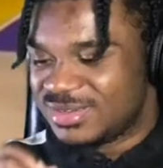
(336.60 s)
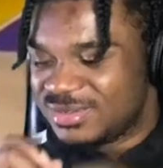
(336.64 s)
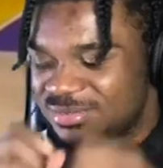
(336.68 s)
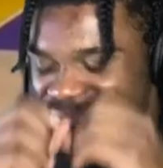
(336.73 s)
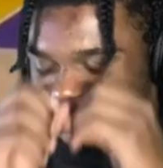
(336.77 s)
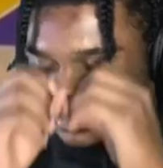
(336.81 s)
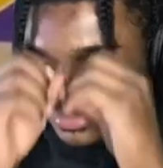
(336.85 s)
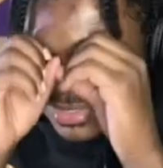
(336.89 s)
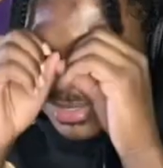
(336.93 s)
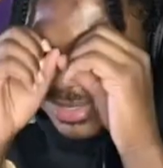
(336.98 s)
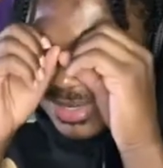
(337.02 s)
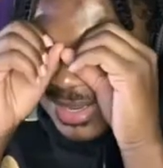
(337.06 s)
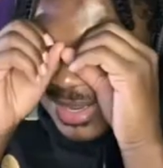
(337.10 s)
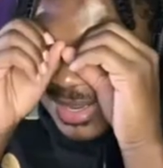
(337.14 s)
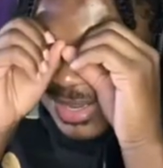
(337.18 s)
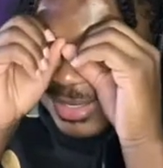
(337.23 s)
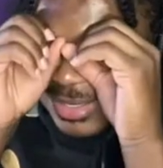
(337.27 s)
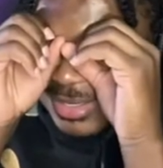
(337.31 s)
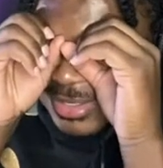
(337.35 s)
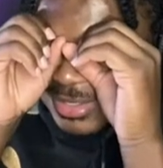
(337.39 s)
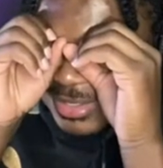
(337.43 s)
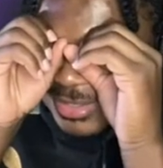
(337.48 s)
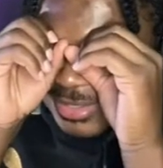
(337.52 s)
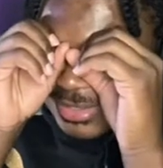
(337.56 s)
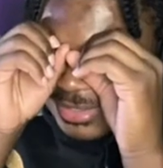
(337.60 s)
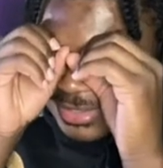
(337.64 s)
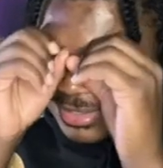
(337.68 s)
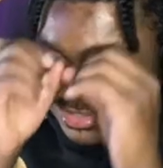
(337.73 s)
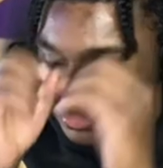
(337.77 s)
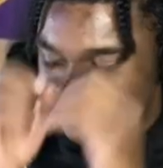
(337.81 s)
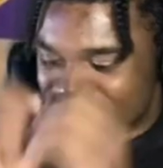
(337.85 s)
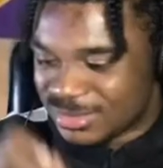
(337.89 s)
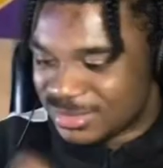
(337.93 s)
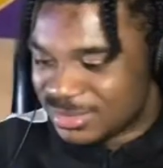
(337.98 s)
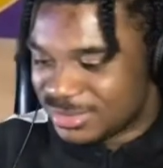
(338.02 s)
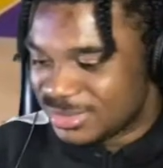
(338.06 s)
Binoculars
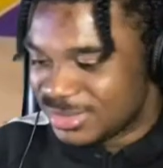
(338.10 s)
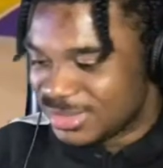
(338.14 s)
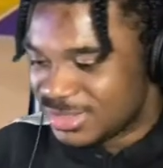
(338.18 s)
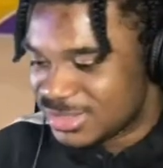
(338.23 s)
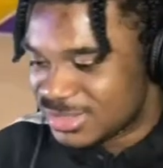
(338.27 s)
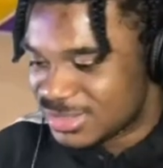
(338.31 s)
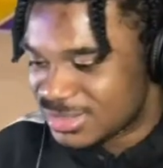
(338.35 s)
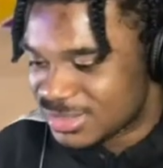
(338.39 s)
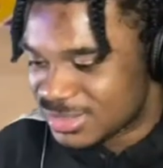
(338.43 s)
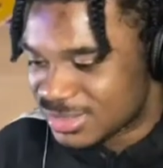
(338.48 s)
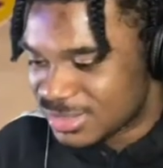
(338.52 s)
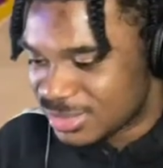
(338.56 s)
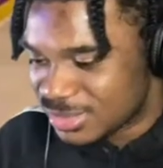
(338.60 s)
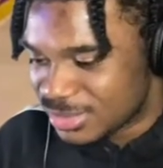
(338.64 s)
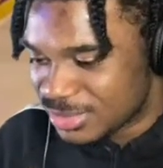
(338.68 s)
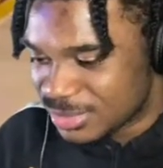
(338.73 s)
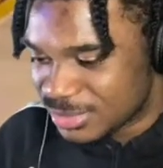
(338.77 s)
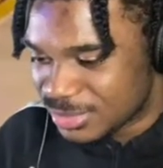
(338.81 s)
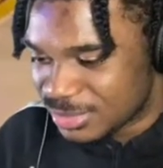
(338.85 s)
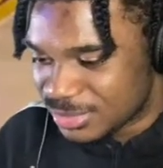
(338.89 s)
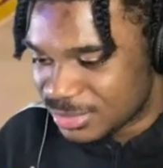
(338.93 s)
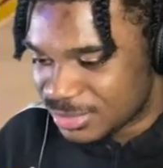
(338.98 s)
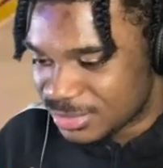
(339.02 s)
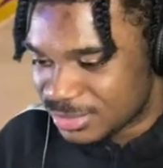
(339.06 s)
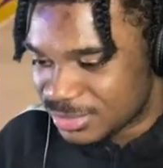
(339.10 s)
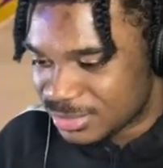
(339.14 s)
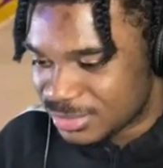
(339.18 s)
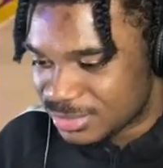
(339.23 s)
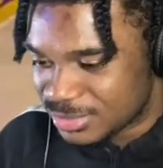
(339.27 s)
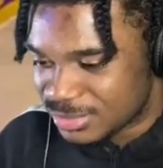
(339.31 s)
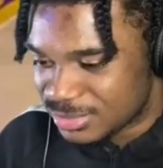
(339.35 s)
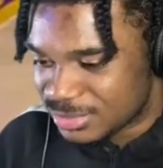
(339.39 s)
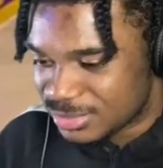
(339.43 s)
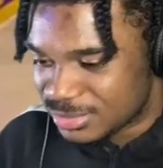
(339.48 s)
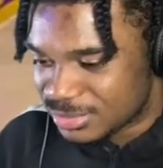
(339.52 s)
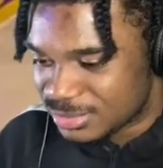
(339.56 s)
on. Let's go.
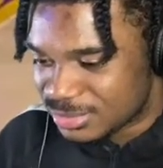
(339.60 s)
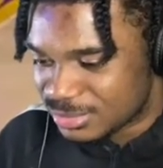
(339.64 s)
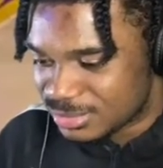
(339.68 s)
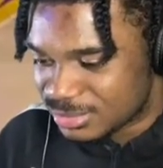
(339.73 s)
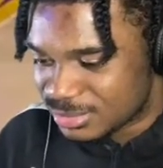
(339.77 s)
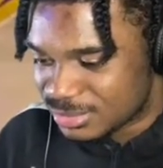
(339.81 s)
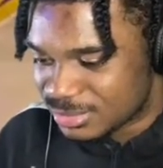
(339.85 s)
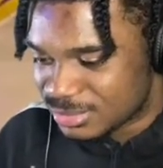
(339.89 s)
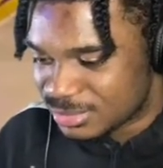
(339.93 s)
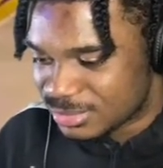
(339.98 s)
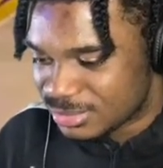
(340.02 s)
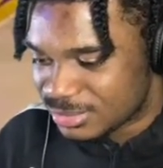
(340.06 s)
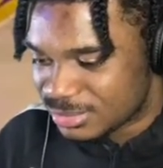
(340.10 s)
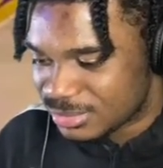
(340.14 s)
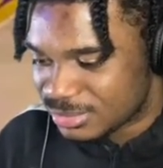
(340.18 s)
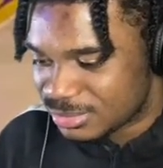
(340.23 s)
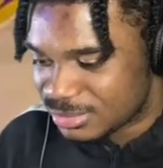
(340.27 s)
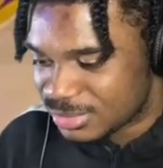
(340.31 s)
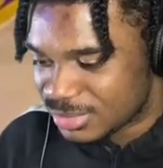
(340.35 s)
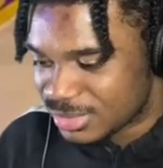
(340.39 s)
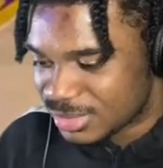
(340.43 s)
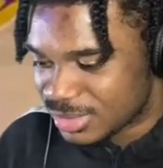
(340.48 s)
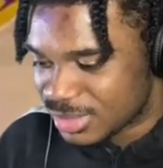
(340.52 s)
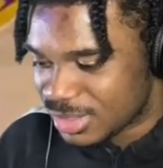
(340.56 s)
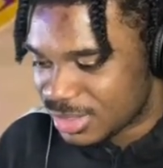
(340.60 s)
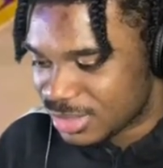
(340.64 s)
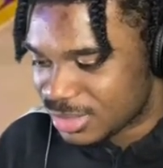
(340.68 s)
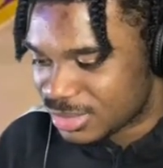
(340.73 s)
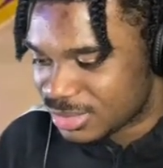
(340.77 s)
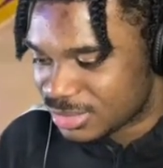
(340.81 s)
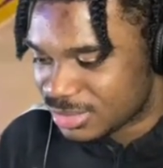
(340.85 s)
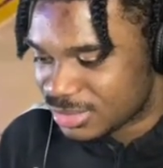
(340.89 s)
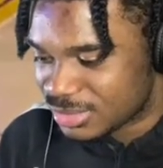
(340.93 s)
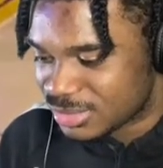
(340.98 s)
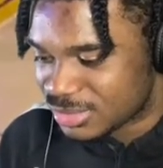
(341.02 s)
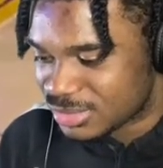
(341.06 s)

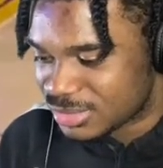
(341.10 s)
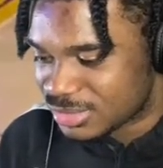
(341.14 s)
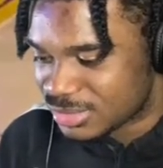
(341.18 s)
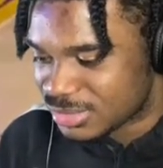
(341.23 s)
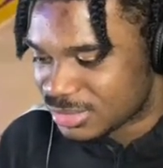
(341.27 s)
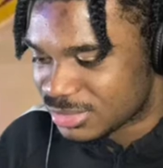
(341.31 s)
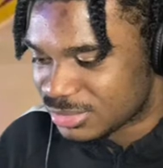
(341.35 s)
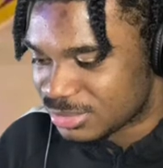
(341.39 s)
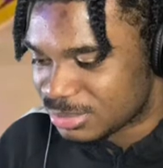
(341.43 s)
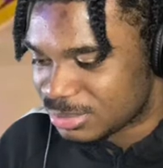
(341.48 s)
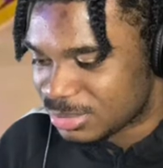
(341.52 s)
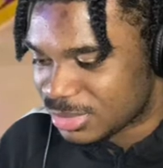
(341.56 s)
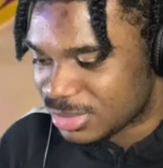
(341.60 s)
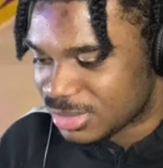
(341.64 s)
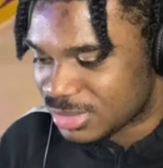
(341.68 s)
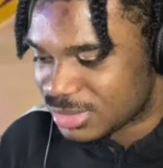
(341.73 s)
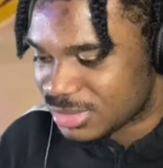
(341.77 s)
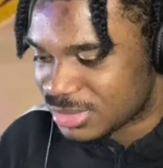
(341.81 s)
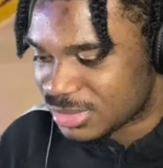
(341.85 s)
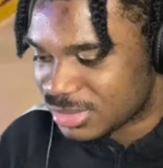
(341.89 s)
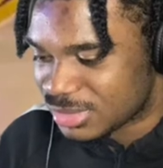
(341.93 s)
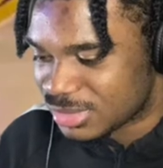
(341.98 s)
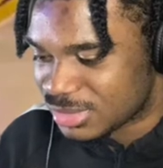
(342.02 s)
Binoculars. Let me pause it.